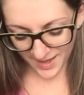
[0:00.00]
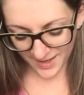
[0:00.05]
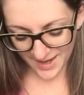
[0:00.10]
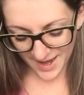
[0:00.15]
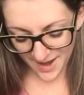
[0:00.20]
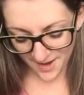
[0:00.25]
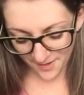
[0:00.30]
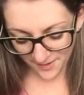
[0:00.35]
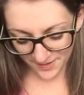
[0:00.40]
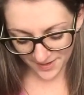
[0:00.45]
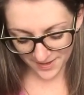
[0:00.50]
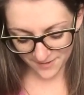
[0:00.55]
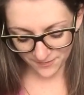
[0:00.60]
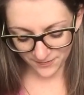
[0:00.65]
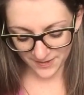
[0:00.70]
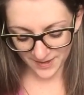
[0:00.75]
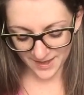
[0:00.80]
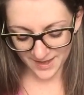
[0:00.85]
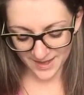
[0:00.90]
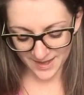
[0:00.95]
Now, if
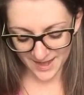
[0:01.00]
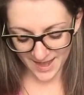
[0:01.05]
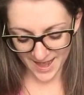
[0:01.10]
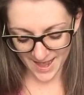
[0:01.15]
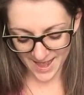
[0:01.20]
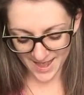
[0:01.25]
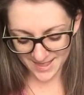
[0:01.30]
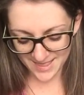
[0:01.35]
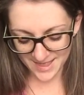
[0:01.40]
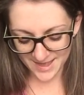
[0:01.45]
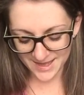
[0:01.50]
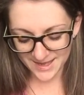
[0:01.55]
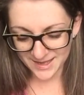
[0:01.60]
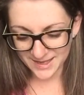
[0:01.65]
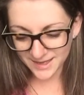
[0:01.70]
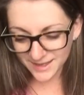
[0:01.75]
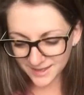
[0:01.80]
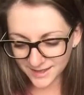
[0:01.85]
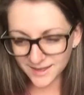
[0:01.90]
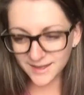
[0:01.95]
he had, like,
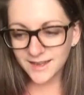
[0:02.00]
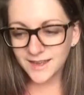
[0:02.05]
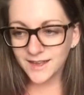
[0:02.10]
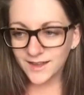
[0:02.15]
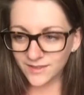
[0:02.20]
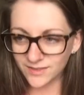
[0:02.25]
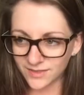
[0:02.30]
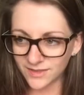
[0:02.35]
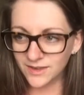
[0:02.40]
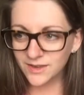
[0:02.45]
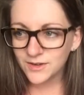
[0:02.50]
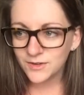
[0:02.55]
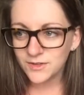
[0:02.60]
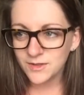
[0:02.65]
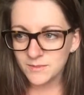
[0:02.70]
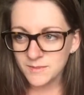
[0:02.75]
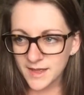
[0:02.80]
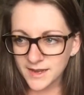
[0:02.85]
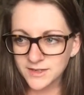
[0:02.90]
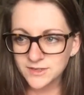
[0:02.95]
you know,
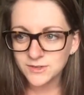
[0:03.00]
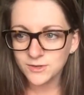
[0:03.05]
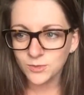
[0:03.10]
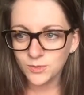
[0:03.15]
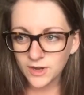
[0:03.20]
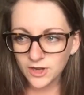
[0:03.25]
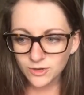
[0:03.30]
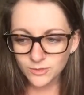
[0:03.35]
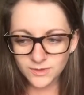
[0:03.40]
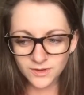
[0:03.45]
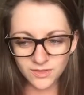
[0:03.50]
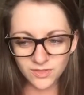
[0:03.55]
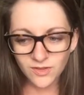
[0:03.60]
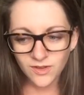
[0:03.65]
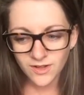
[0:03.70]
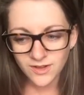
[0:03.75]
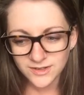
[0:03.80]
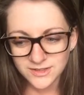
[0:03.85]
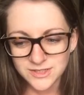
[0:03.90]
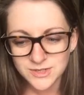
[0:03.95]
the mental
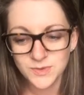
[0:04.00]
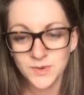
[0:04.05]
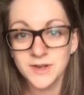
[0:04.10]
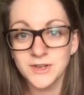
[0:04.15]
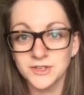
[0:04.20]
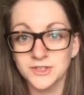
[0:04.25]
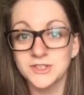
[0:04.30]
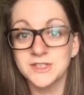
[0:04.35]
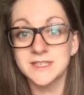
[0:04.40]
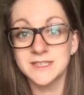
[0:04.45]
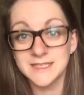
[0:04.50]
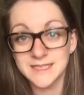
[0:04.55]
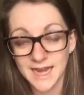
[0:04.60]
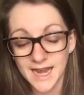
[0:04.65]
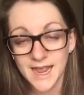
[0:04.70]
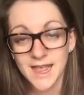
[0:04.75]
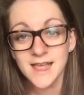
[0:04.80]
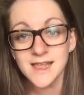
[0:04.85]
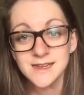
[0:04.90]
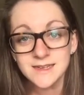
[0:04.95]
wherewithal to
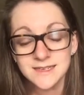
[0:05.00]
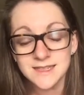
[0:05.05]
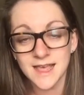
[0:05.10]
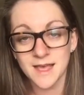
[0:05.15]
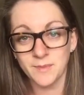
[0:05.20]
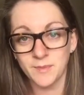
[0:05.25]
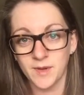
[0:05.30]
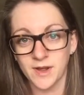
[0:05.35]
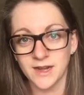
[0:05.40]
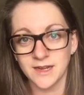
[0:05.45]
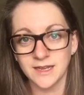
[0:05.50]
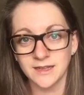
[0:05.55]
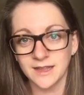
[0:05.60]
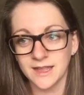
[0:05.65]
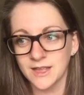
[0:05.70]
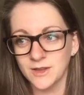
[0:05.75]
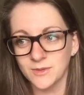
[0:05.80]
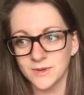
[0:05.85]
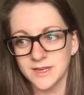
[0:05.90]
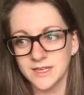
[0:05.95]
understand that body
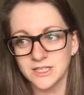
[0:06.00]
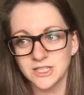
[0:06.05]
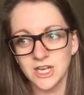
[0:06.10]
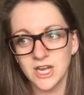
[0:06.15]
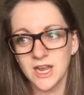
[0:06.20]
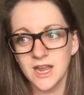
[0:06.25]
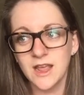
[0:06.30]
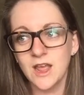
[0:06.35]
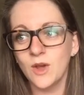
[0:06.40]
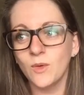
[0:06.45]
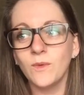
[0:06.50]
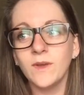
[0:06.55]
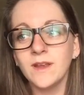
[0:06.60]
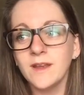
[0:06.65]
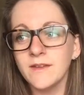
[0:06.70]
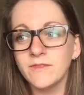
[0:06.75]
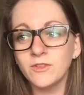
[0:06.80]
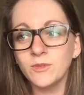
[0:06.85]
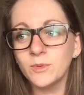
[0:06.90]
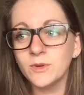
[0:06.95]
language, we
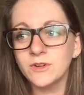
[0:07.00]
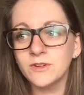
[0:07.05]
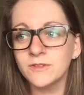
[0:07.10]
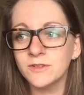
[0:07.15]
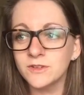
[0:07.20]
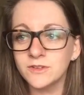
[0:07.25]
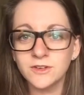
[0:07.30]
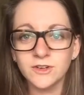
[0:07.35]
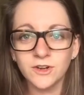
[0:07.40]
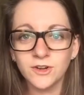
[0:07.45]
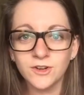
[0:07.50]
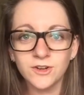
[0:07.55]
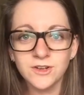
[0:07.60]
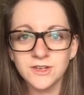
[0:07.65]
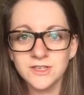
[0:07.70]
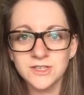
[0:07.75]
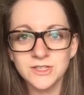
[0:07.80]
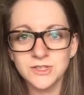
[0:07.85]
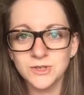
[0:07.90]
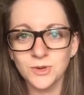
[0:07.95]
never would have heard
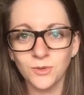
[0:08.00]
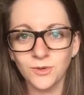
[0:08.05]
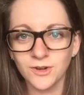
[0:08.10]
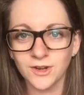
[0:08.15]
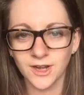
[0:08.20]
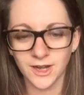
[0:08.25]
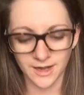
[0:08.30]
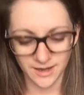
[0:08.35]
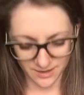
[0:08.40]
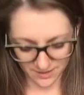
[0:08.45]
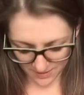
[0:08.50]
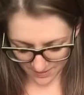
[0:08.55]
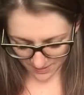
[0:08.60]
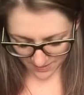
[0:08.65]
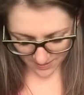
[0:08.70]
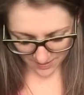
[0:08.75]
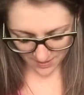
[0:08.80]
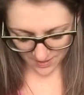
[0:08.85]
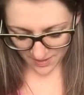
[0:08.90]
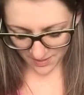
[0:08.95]
his story.
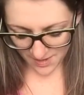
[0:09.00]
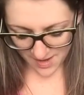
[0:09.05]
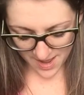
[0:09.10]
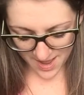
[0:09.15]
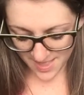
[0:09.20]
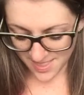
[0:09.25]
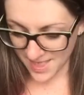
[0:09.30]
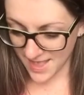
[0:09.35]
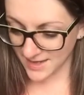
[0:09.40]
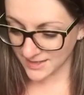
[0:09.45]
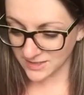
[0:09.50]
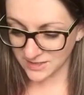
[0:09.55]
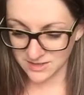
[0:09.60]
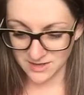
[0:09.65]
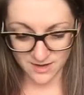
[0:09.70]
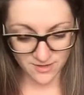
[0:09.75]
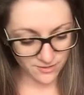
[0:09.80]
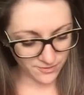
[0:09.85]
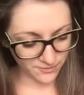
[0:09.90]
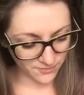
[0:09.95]
And that's
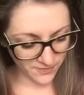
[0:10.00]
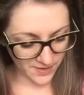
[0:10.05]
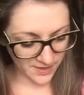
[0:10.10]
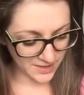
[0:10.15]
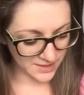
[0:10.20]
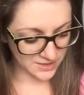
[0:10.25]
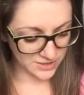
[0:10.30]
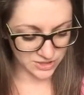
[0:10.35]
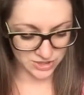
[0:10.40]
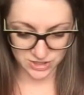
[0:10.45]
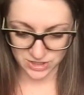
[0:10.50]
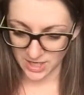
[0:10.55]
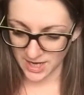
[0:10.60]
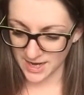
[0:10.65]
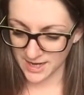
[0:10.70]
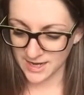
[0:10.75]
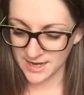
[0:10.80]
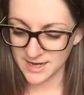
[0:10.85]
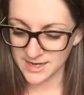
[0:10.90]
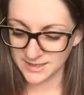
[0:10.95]
another fucking
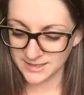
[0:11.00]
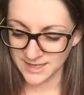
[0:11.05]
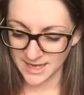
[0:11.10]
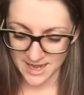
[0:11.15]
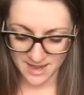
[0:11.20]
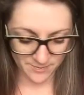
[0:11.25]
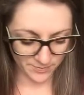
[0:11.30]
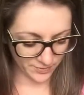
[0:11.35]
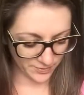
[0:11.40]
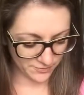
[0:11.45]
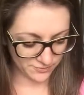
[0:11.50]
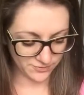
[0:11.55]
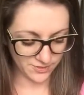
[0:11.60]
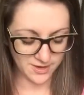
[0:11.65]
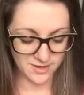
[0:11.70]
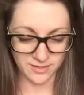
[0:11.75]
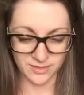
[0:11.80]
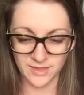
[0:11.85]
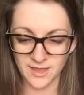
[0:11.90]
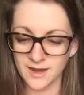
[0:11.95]
shining example
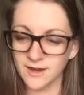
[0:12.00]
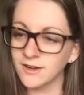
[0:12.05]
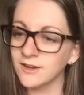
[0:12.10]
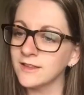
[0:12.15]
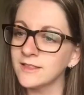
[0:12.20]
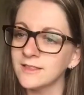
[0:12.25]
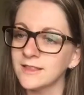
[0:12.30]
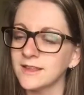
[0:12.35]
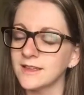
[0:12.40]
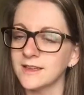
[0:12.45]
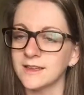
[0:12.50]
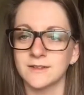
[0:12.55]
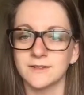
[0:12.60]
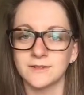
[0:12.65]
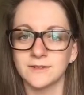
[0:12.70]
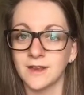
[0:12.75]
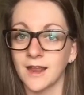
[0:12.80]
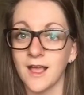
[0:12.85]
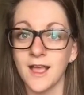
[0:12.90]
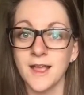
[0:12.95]
right there in
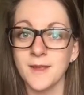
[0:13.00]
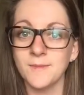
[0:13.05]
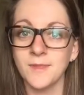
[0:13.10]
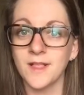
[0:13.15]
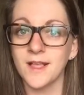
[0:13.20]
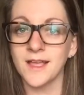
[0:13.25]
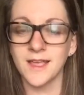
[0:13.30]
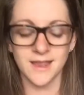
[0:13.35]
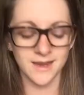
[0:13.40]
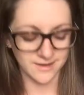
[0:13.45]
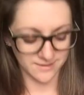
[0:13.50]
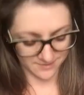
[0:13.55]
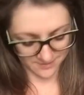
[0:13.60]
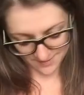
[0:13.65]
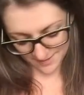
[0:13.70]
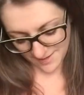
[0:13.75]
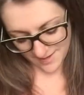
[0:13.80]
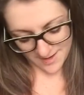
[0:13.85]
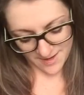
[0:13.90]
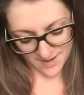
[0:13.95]
the limelight
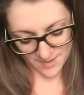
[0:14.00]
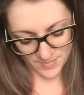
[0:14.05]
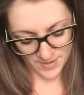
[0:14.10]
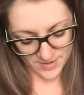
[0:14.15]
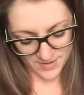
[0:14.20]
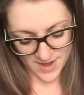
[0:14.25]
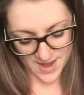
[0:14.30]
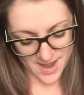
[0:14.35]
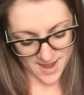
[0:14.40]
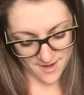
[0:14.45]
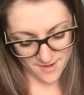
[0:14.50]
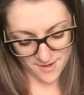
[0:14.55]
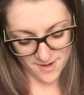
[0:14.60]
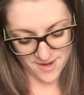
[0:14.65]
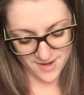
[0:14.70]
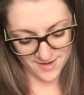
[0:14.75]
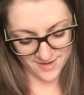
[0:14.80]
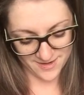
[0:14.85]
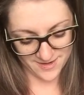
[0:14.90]
about how